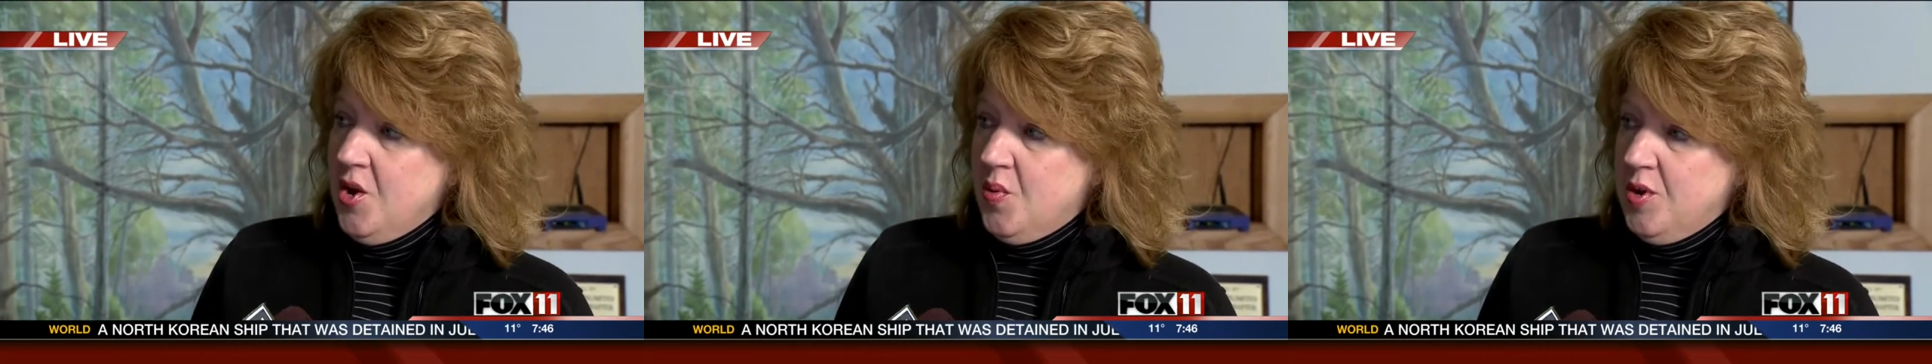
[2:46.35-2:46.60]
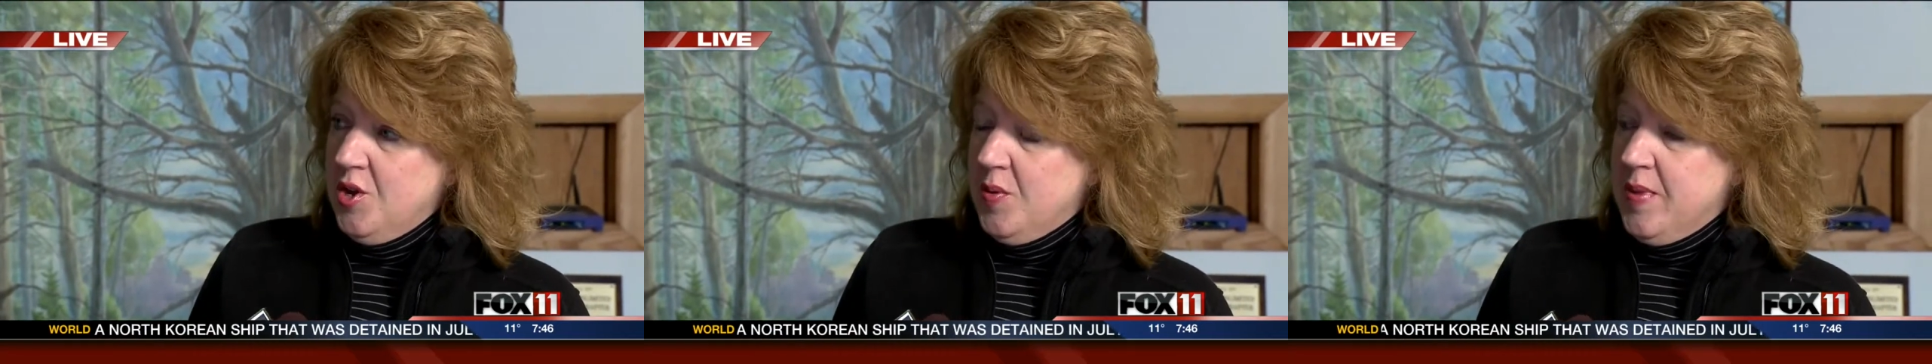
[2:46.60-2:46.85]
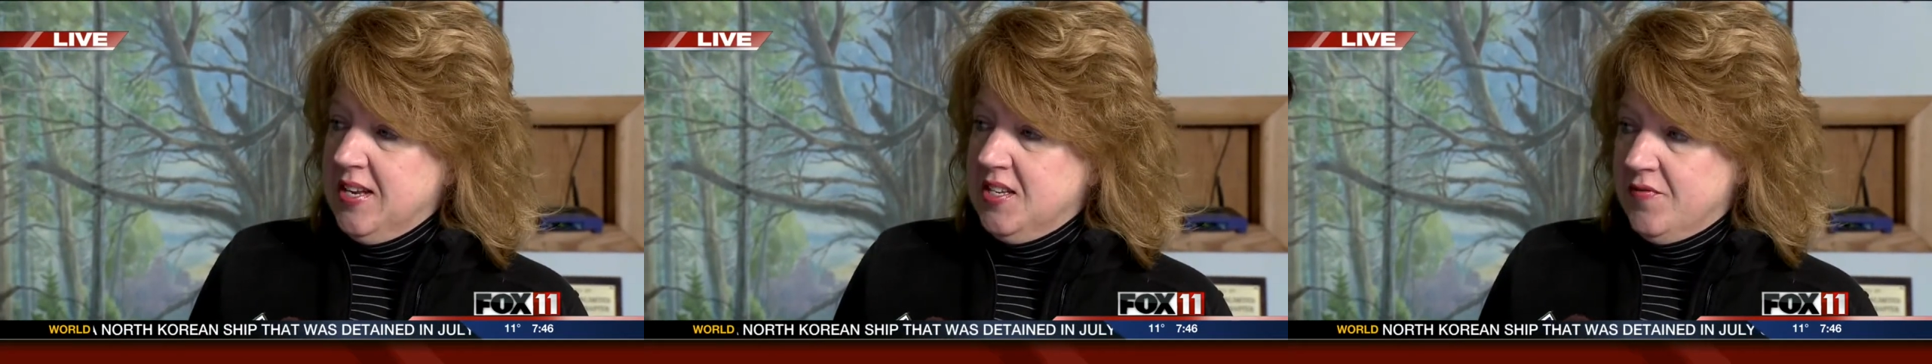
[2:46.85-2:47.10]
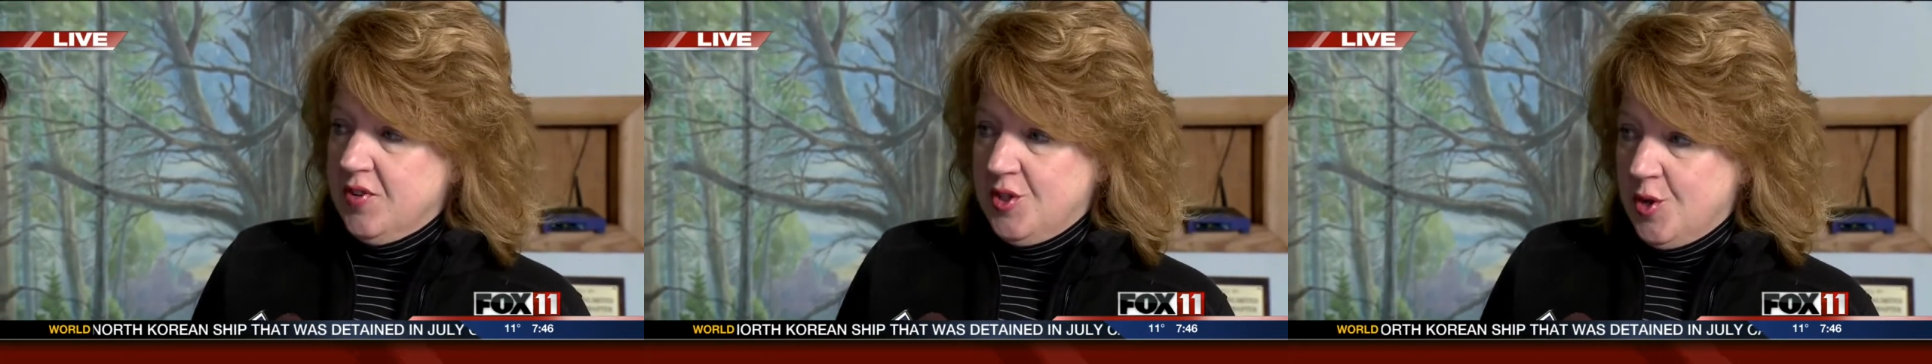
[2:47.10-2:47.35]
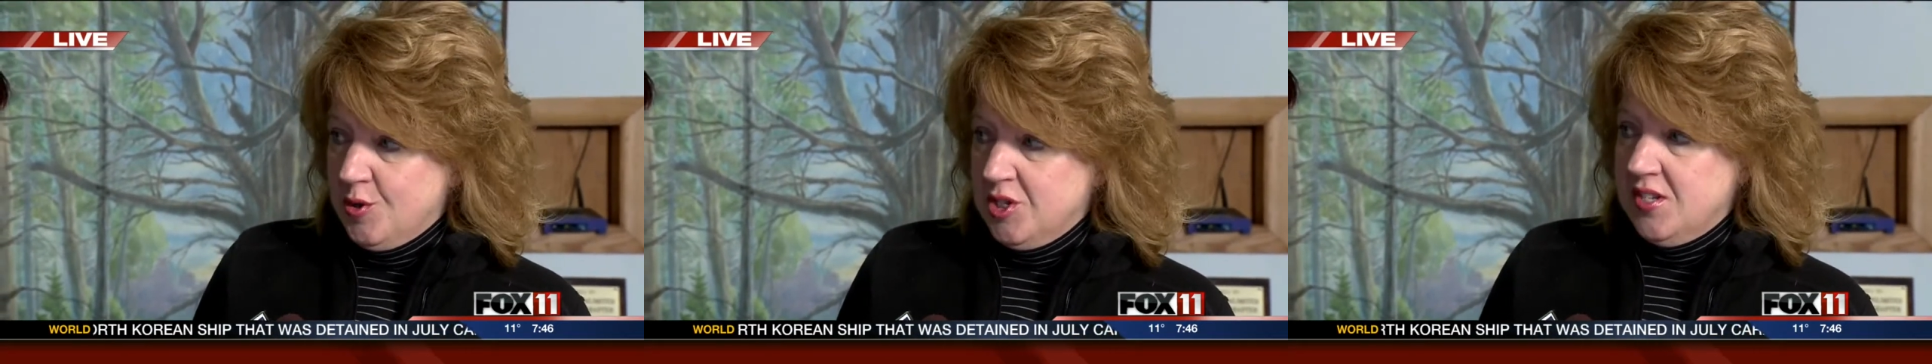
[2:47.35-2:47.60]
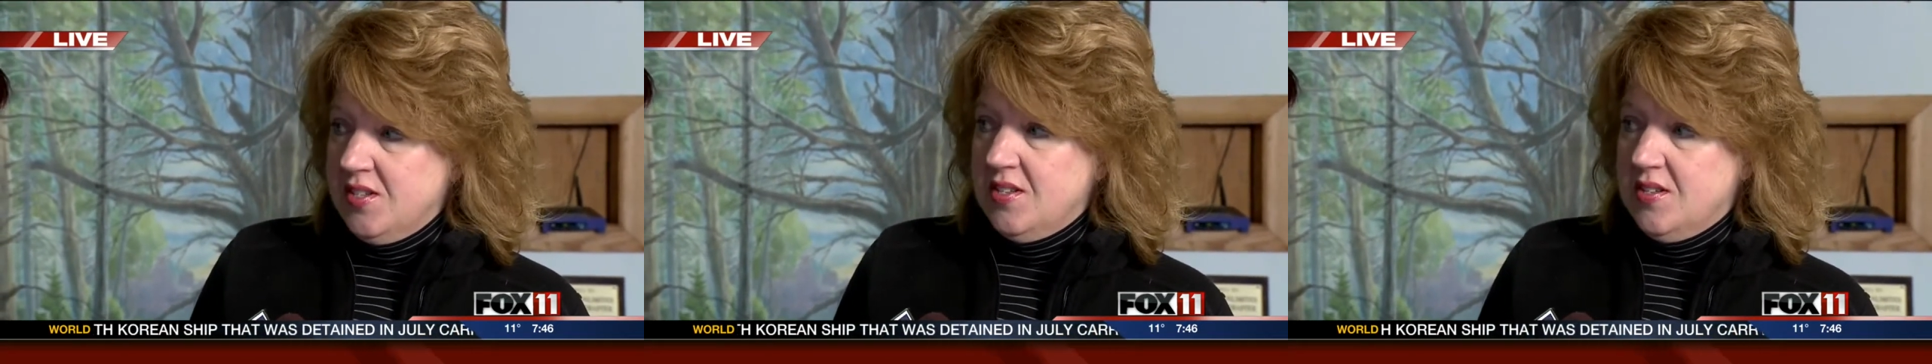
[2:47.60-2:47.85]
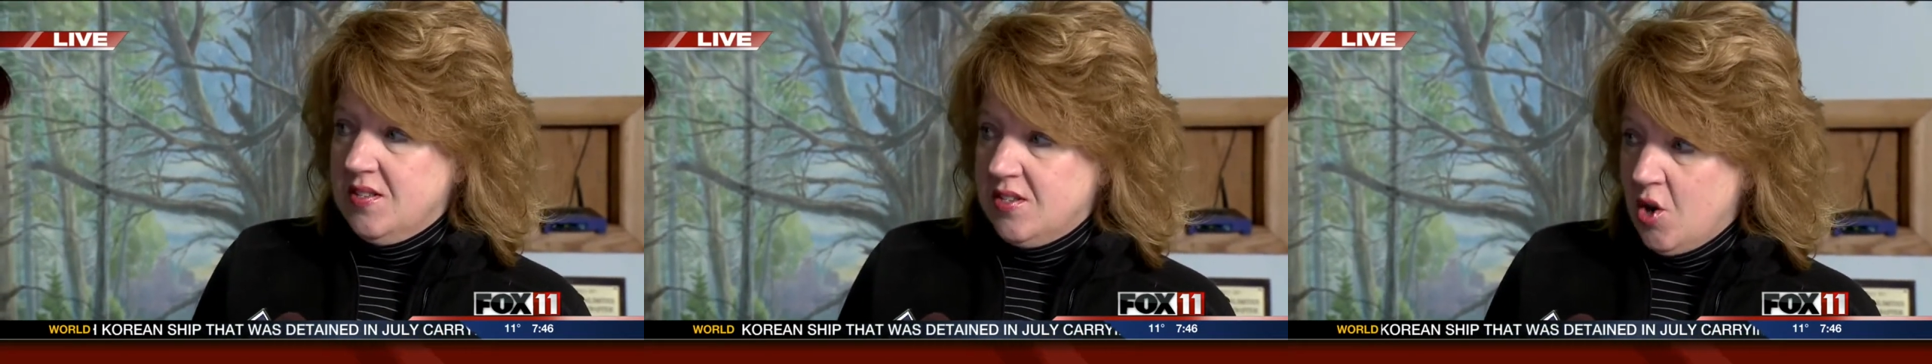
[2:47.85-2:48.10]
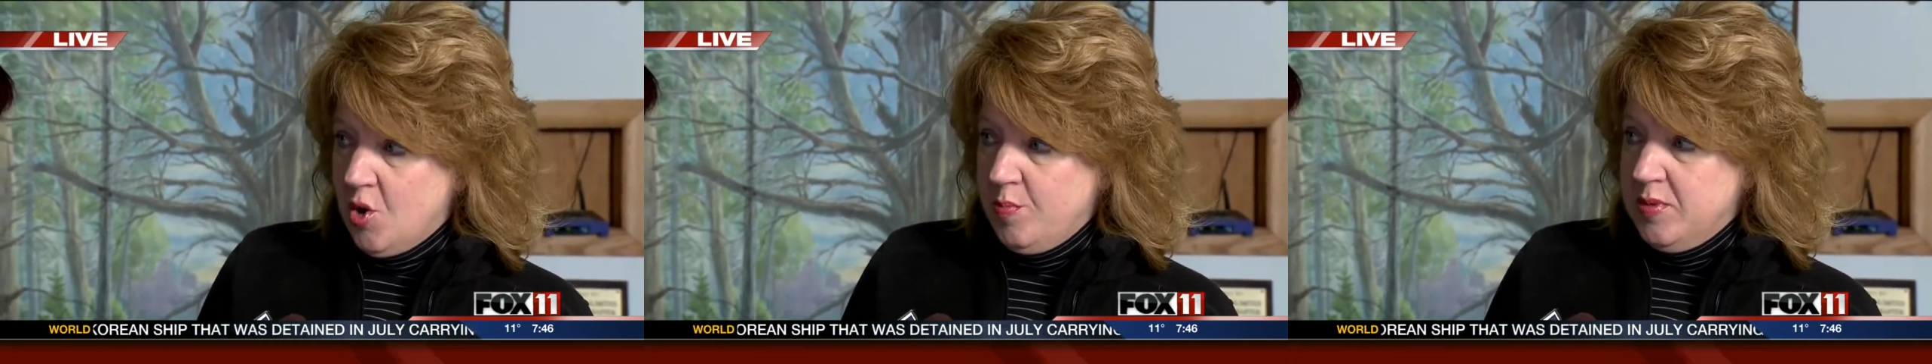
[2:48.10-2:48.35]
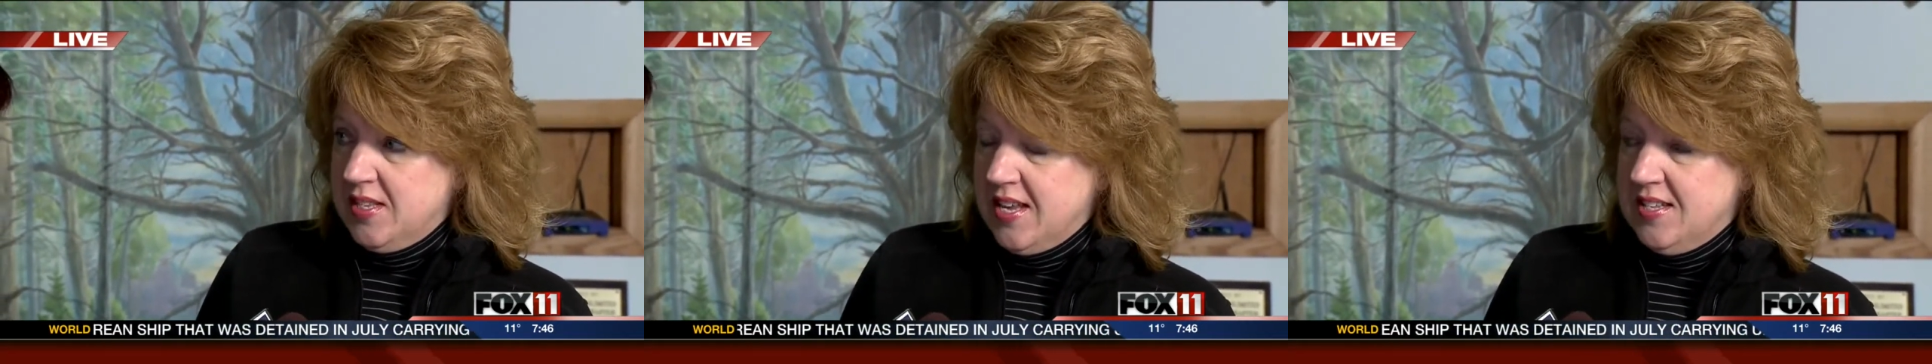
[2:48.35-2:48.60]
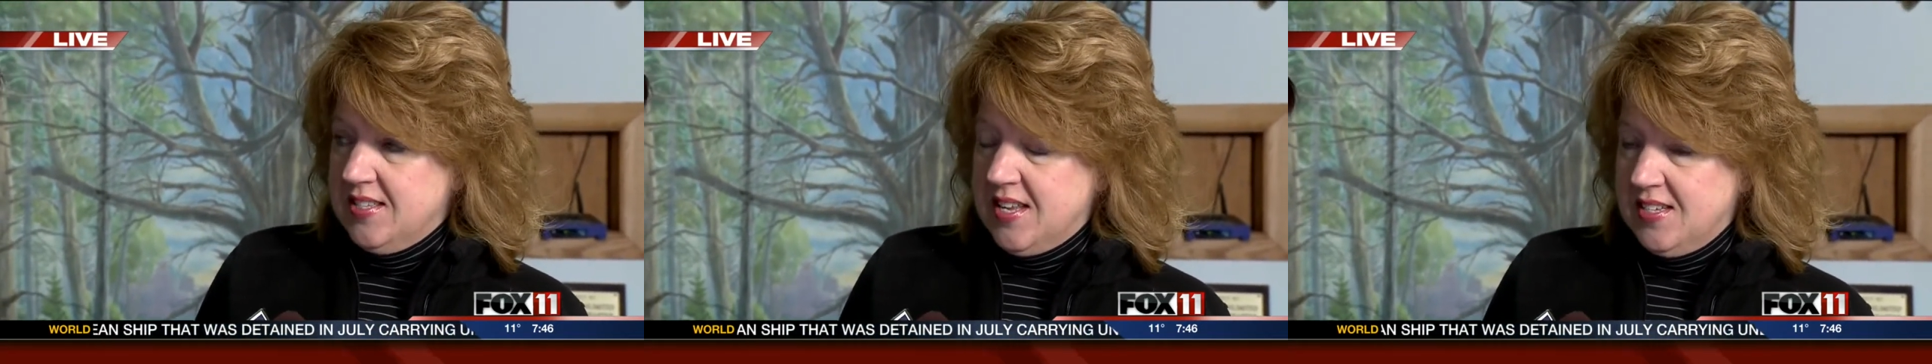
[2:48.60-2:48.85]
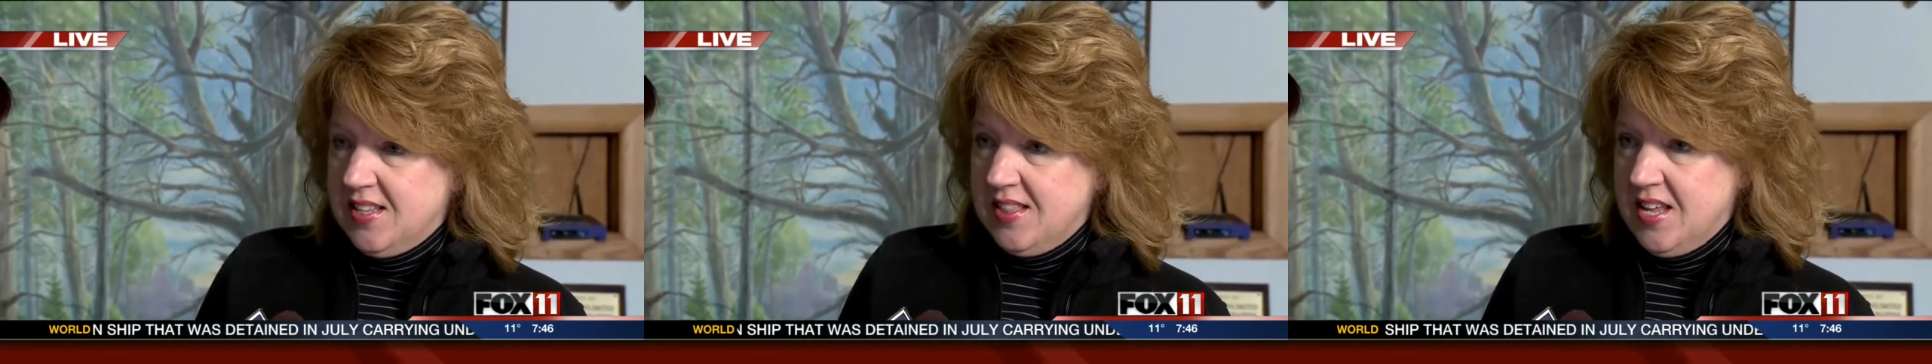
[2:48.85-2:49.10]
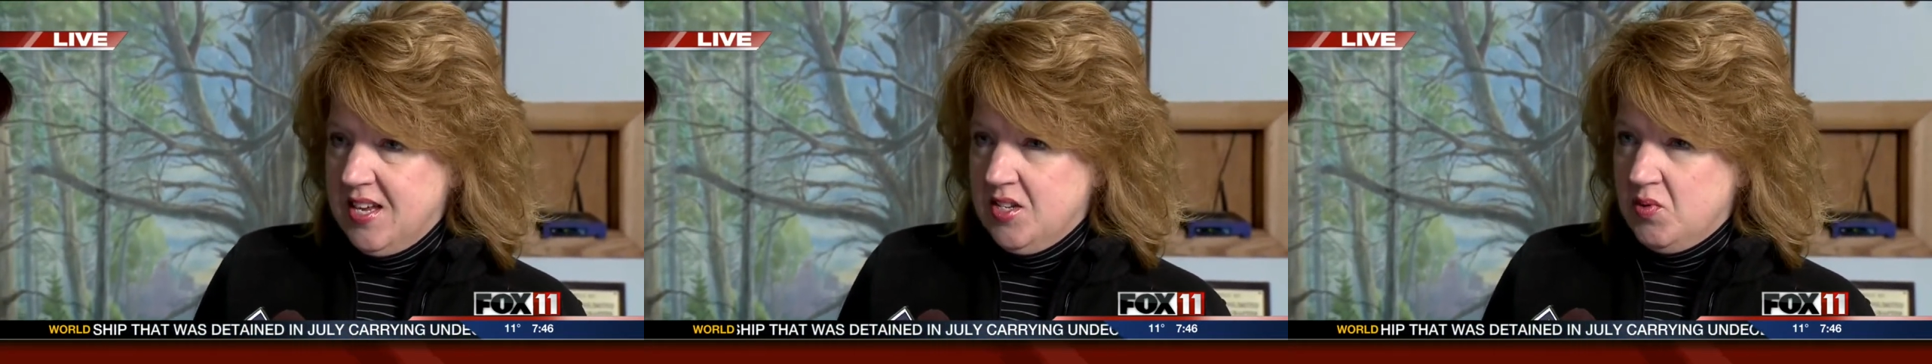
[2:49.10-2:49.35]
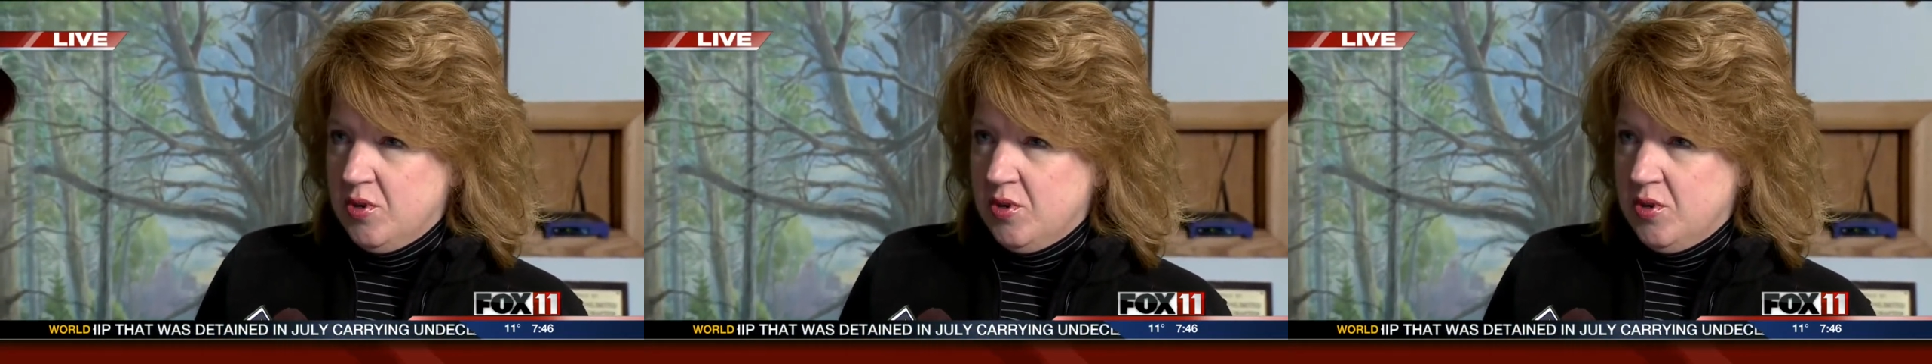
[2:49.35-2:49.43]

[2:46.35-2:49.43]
where you can make different lotions and soaps and scented things.